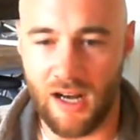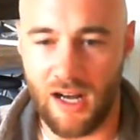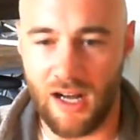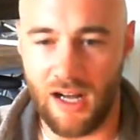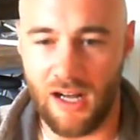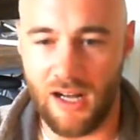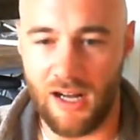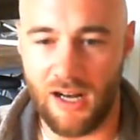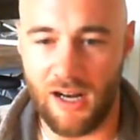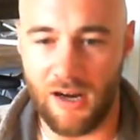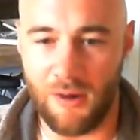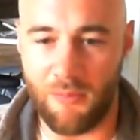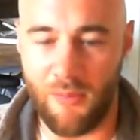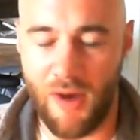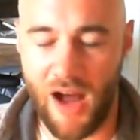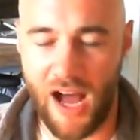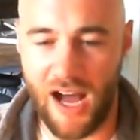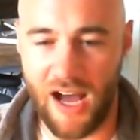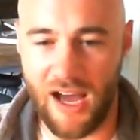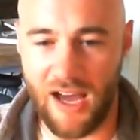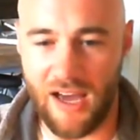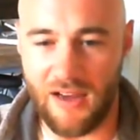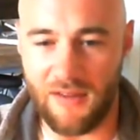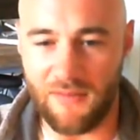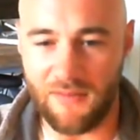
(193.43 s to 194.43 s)

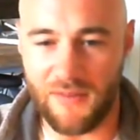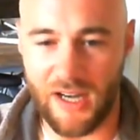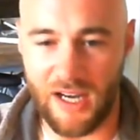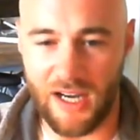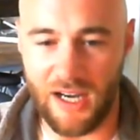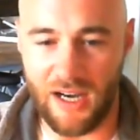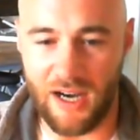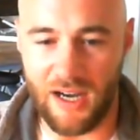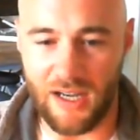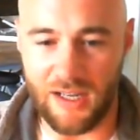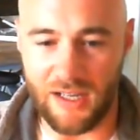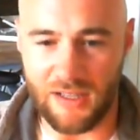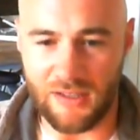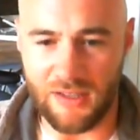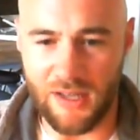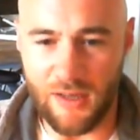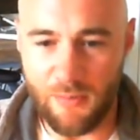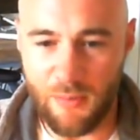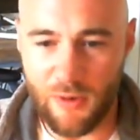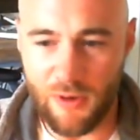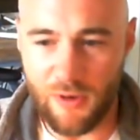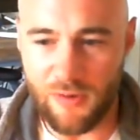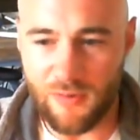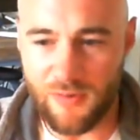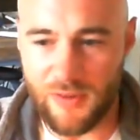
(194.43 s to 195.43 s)
I've got a
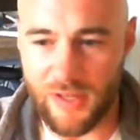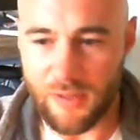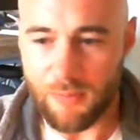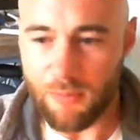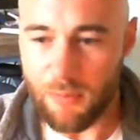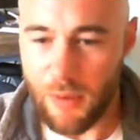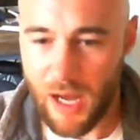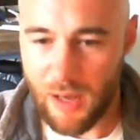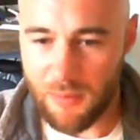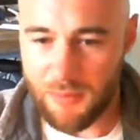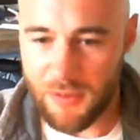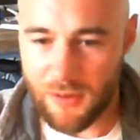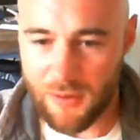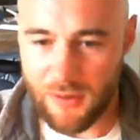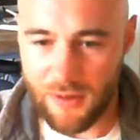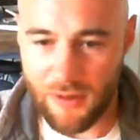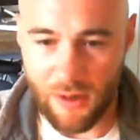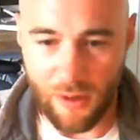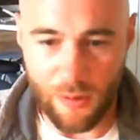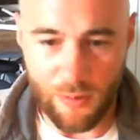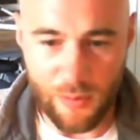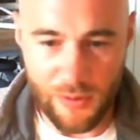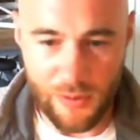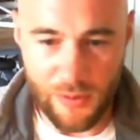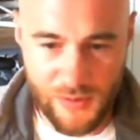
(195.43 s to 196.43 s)
number of like popular
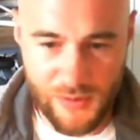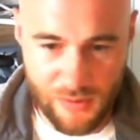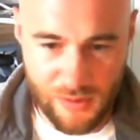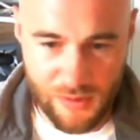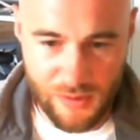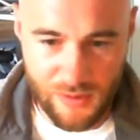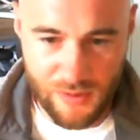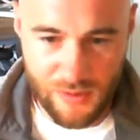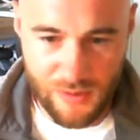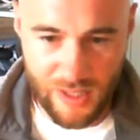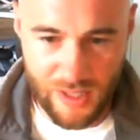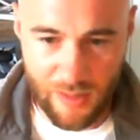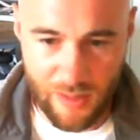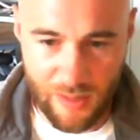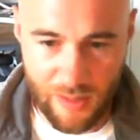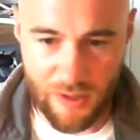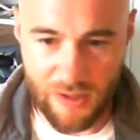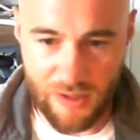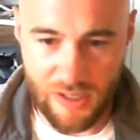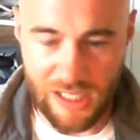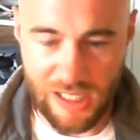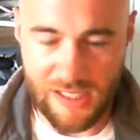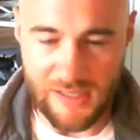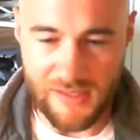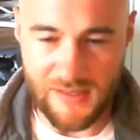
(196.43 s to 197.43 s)
open source
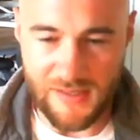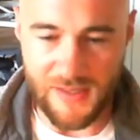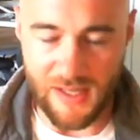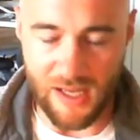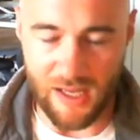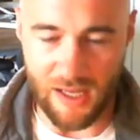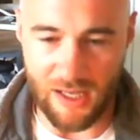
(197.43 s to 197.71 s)
libraries.